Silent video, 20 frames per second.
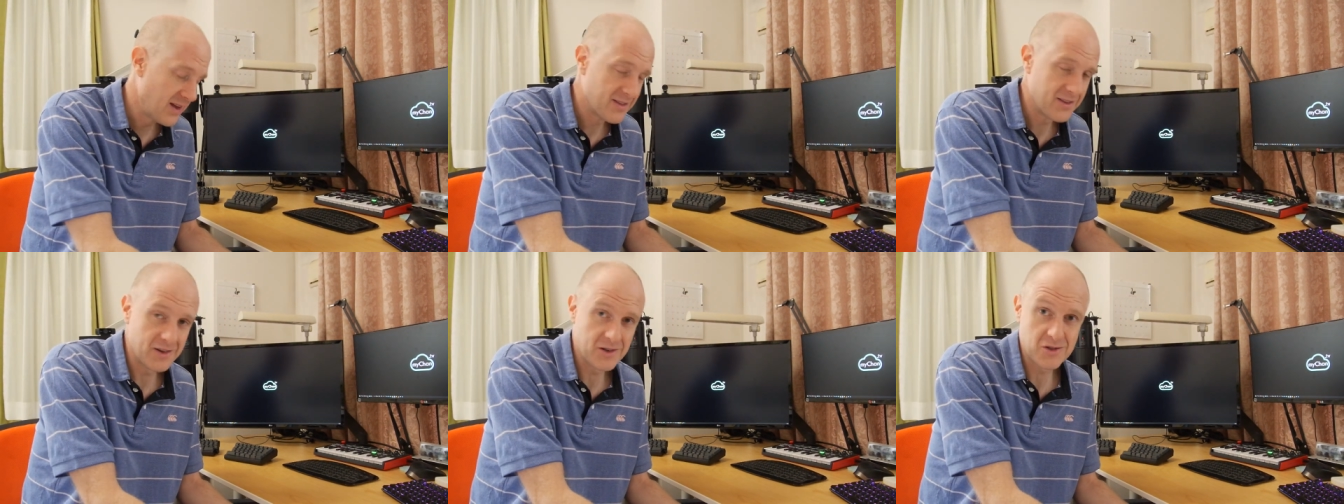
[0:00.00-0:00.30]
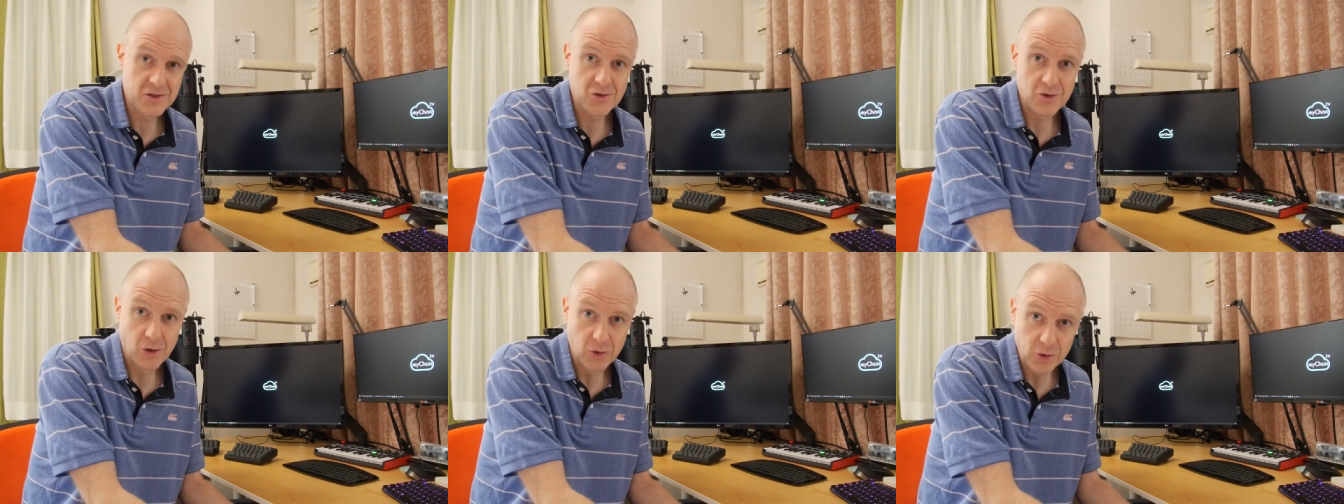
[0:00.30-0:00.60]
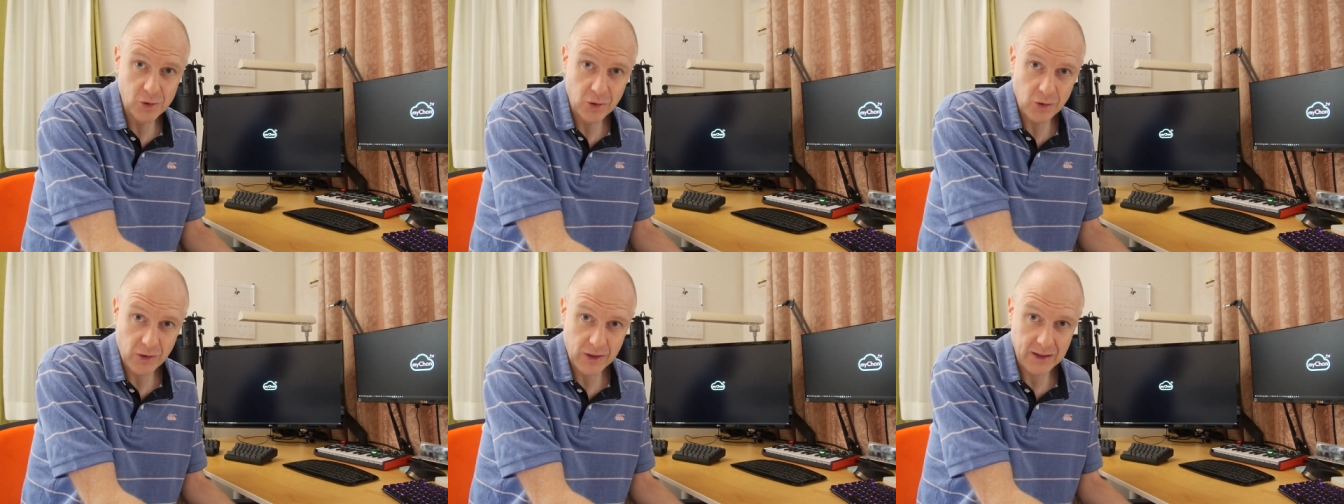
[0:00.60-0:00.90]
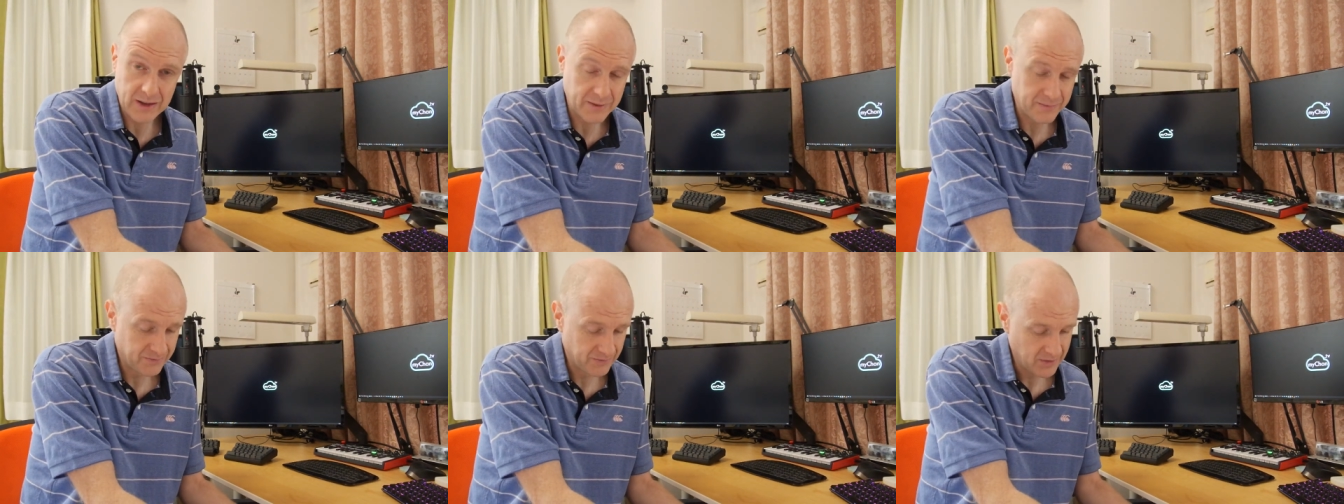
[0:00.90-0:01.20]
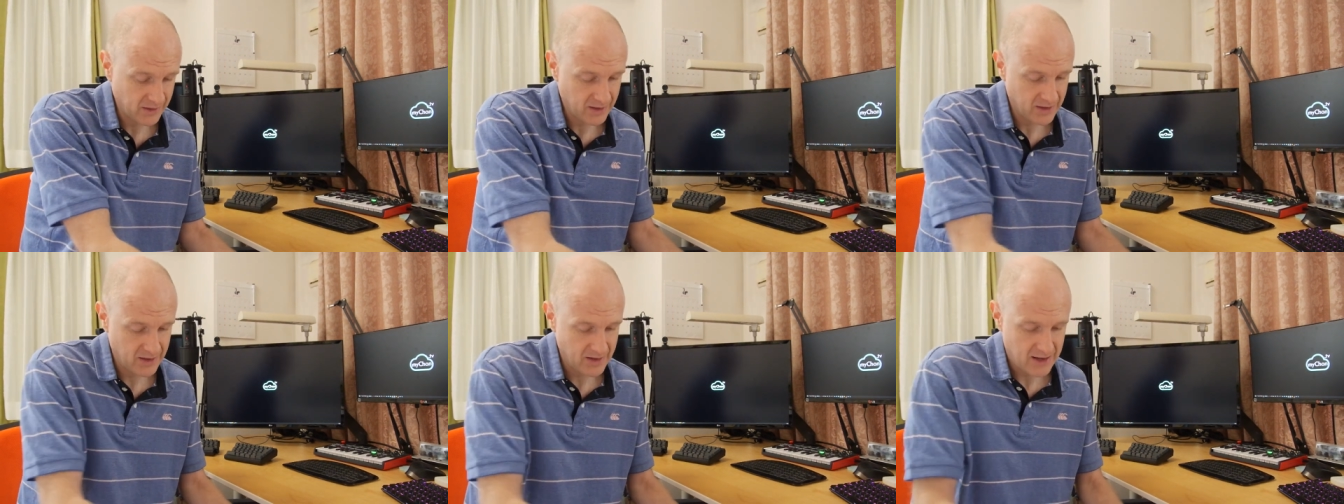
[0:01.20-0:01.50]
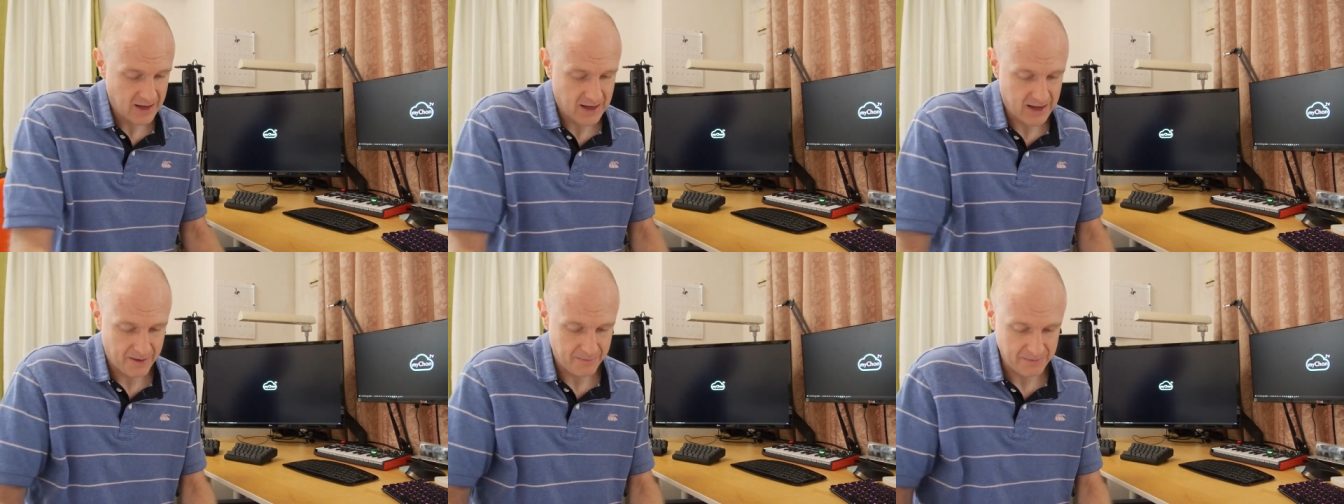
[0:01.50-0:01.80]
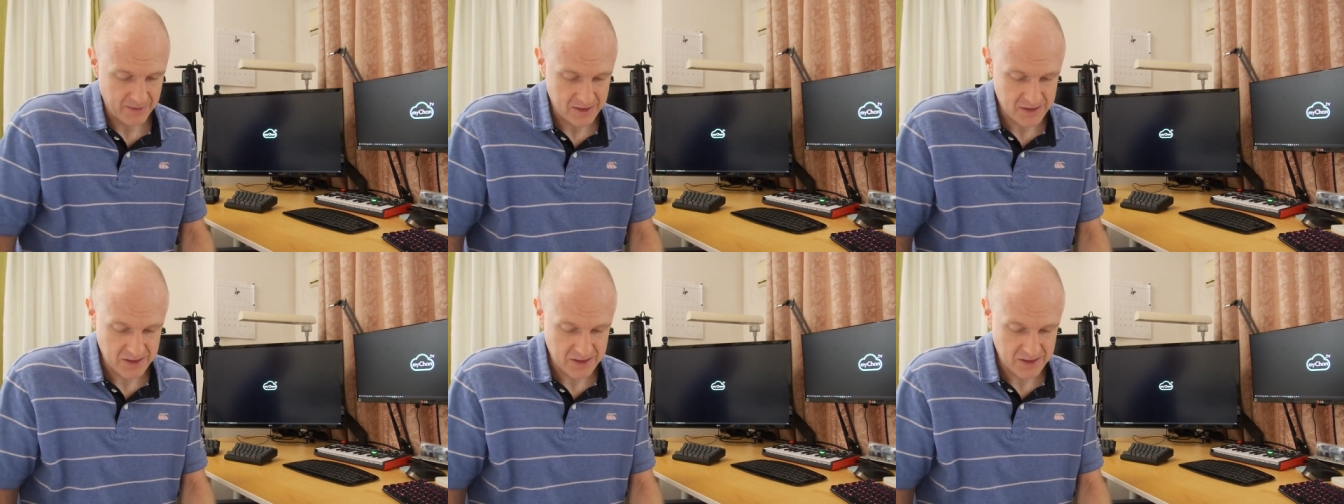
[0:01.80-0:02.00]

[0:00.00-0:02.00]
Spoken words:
There's soldering. It